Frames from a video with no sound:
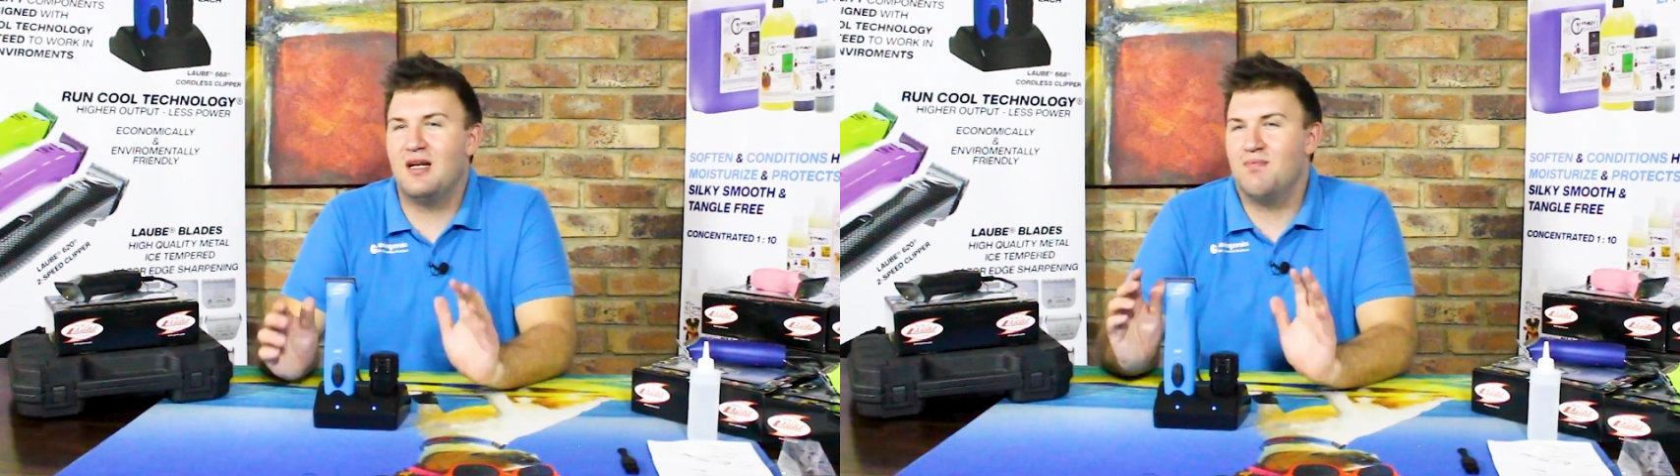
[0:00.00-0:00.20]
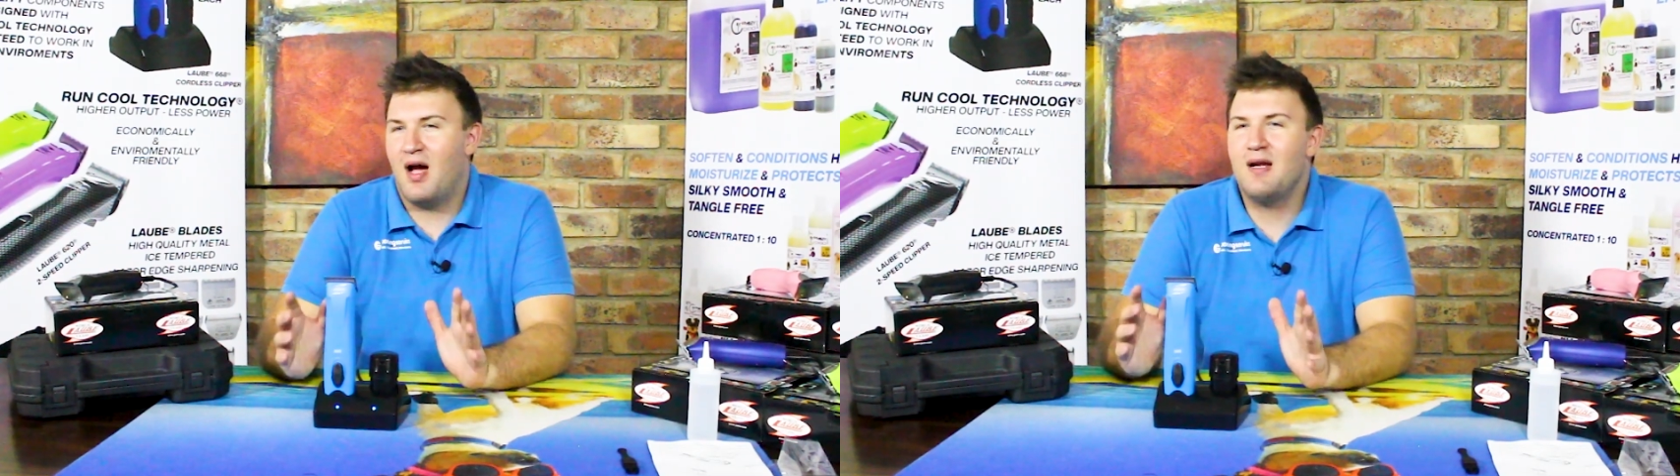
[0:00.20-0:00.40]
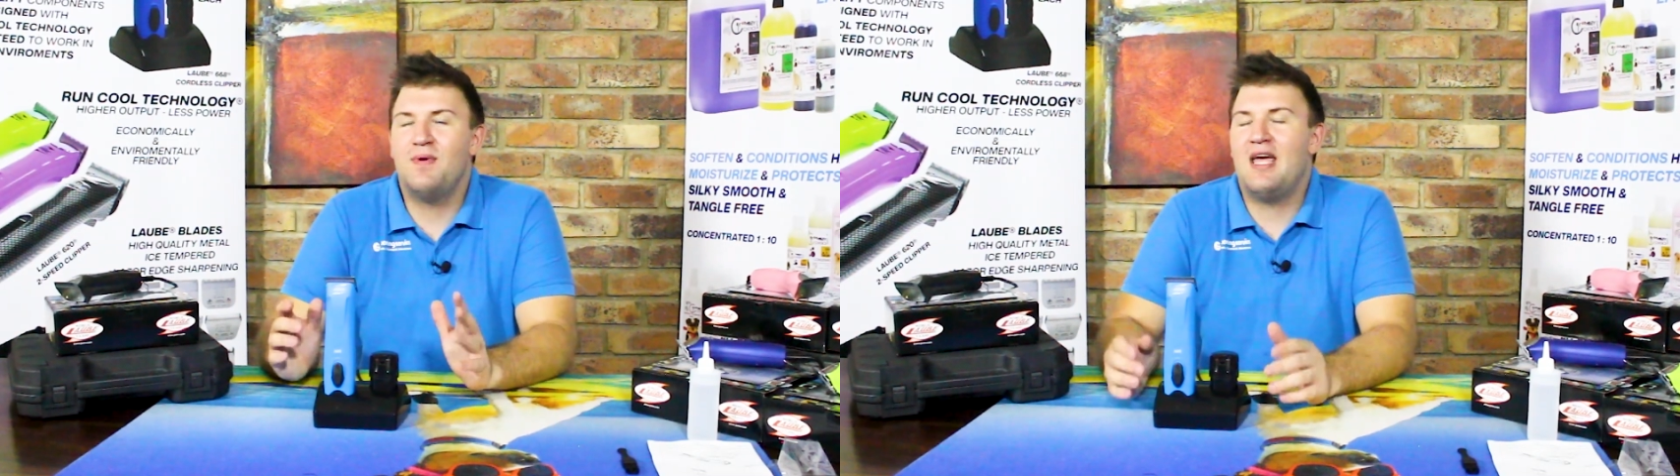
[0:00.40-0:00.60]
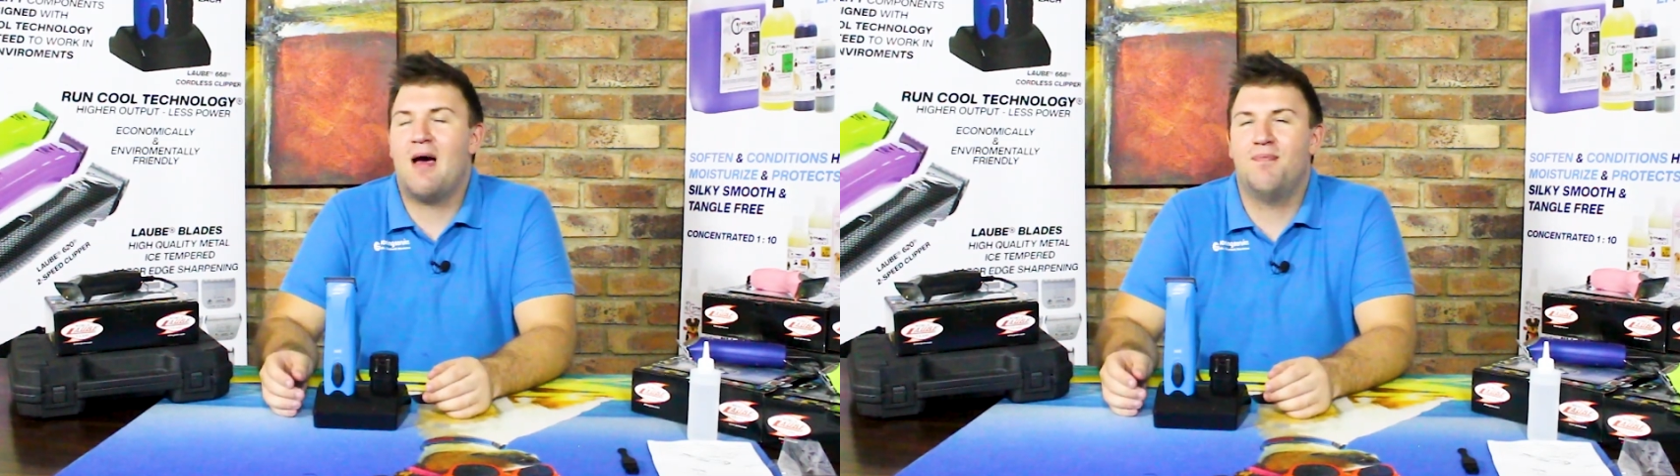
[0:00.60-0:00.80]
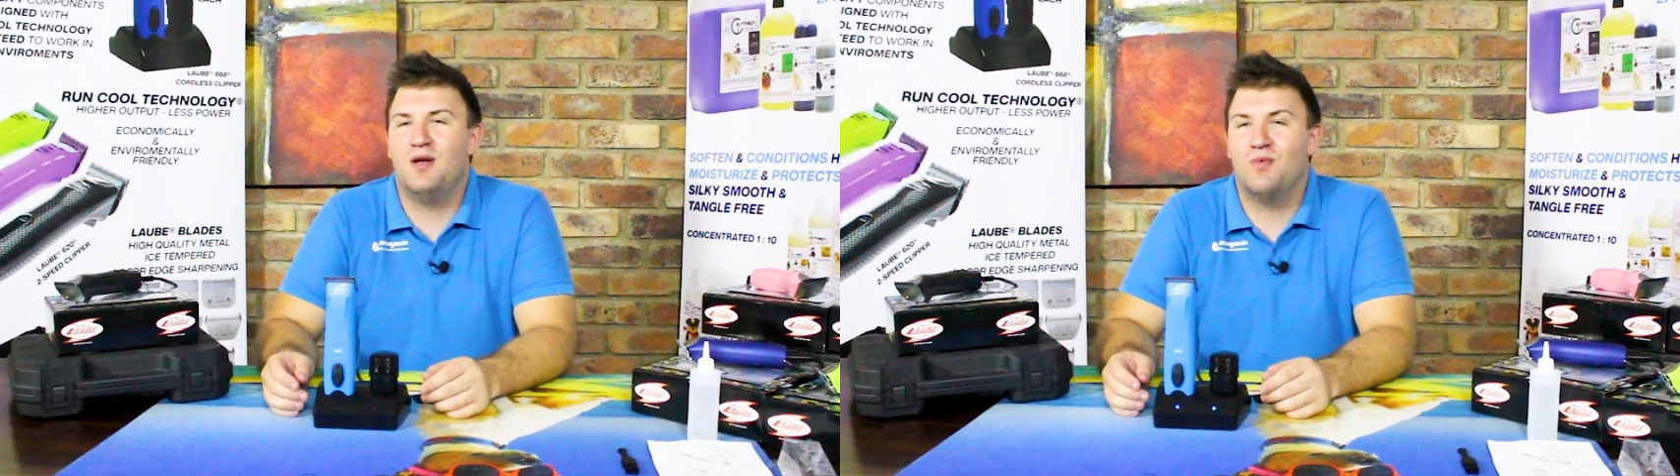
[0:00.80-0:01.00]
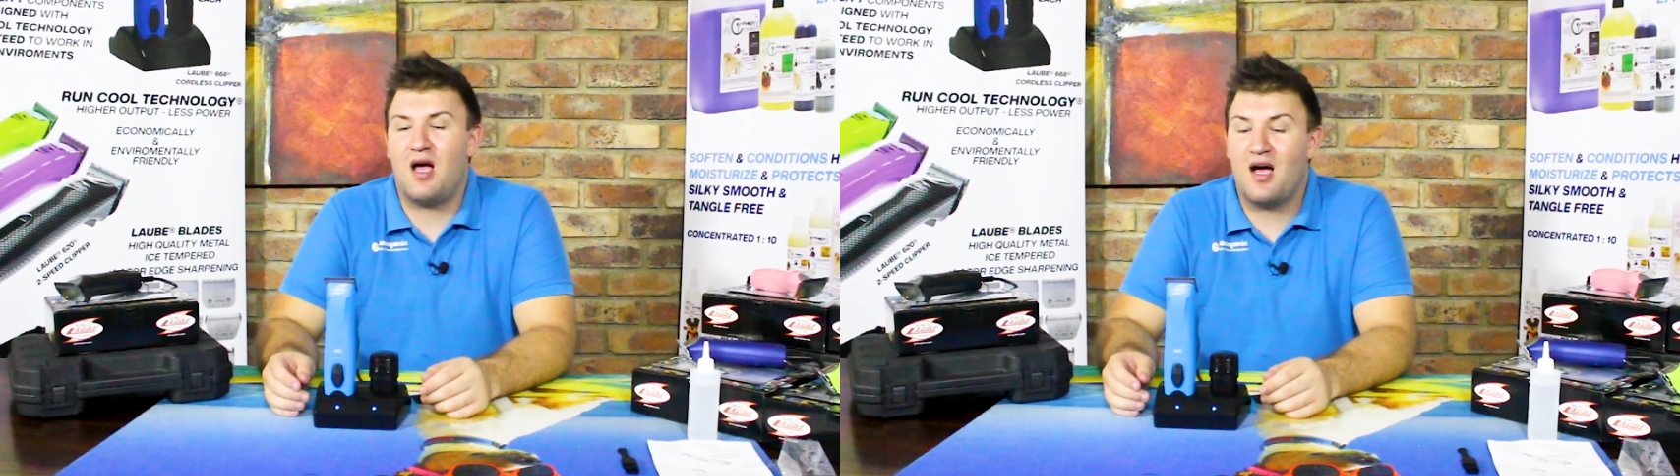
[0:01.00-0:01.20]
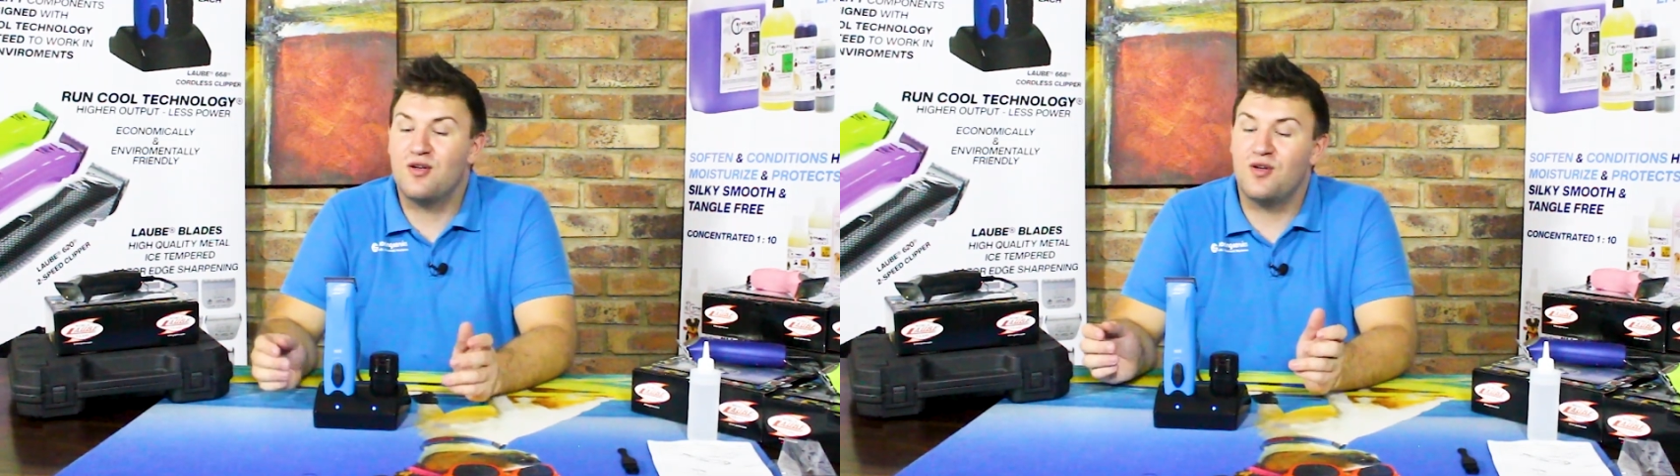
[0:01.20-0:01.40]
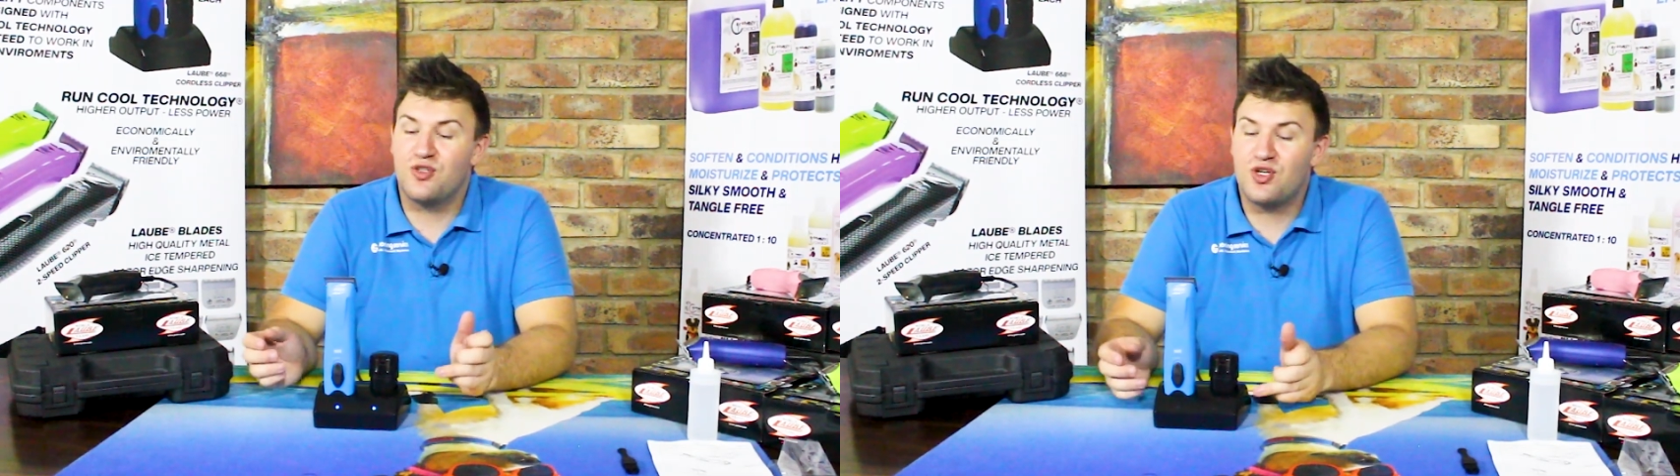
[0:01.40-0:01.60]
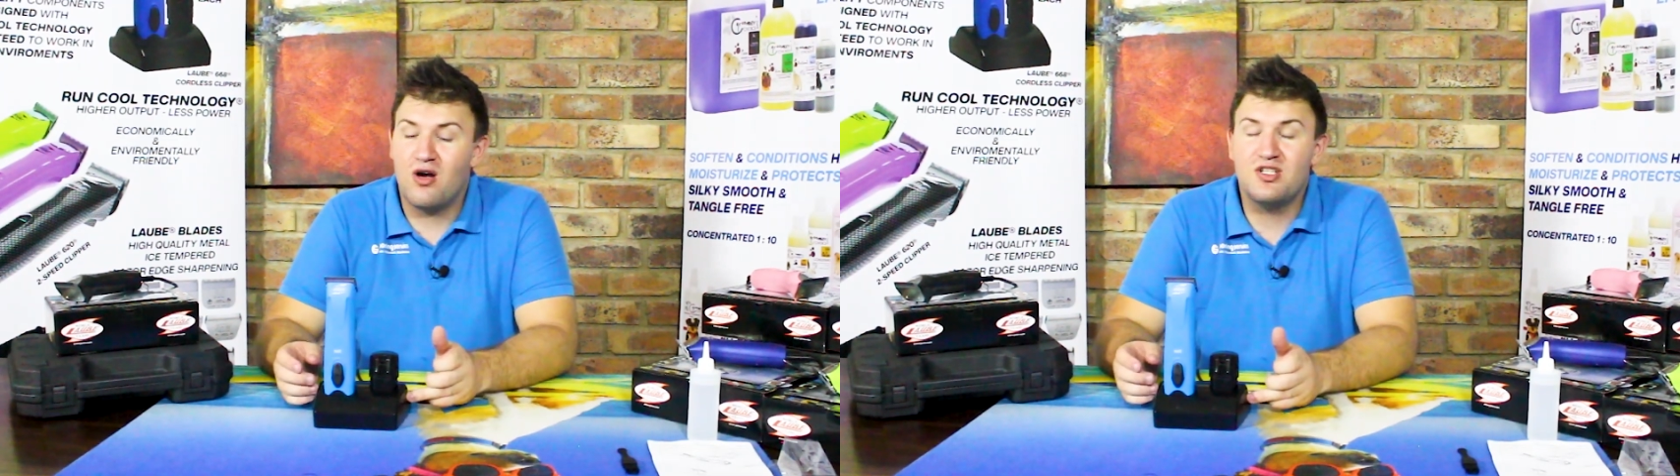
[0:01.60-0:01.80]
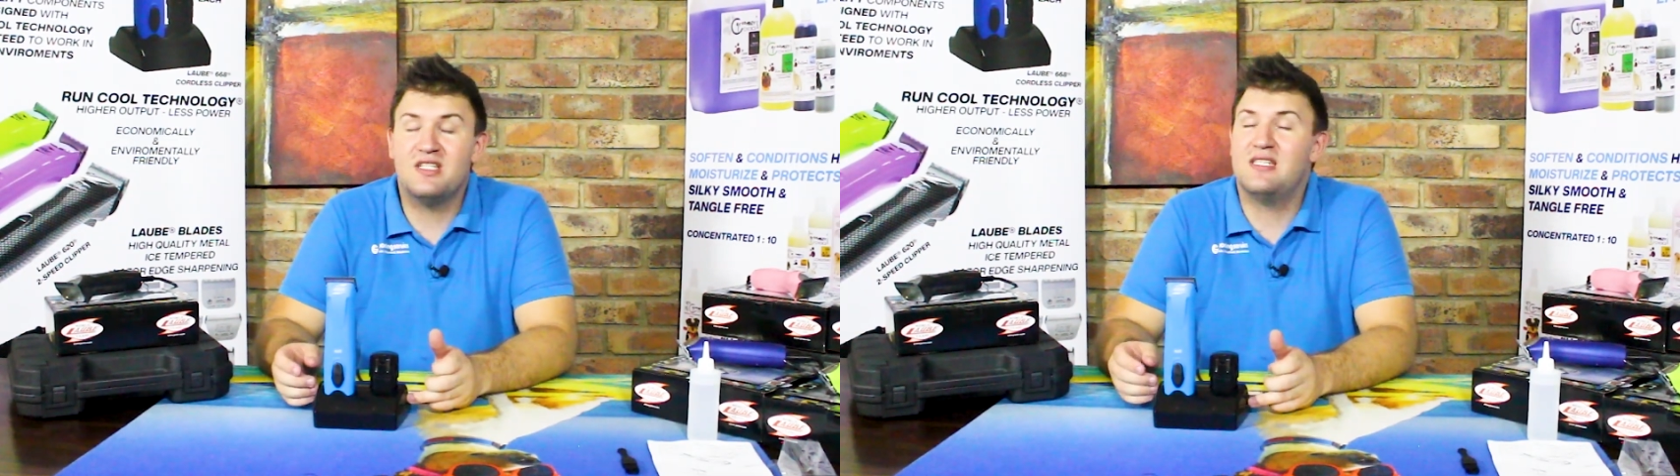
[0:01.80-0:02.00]
that might be happening with either your
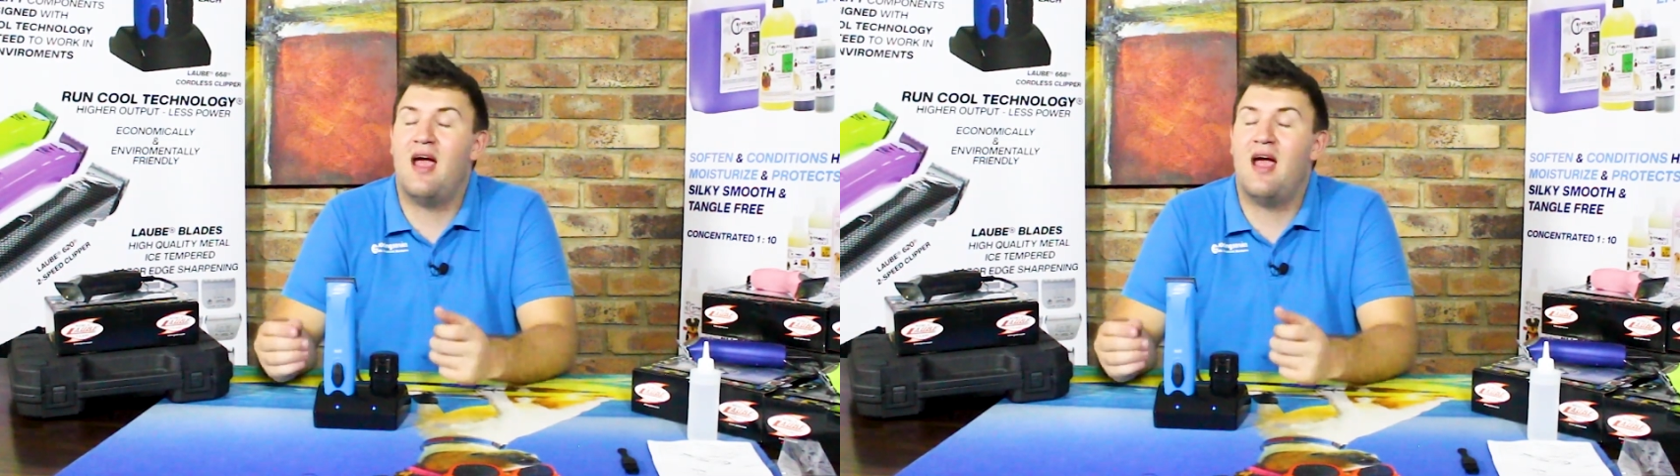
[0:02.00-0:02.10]
charging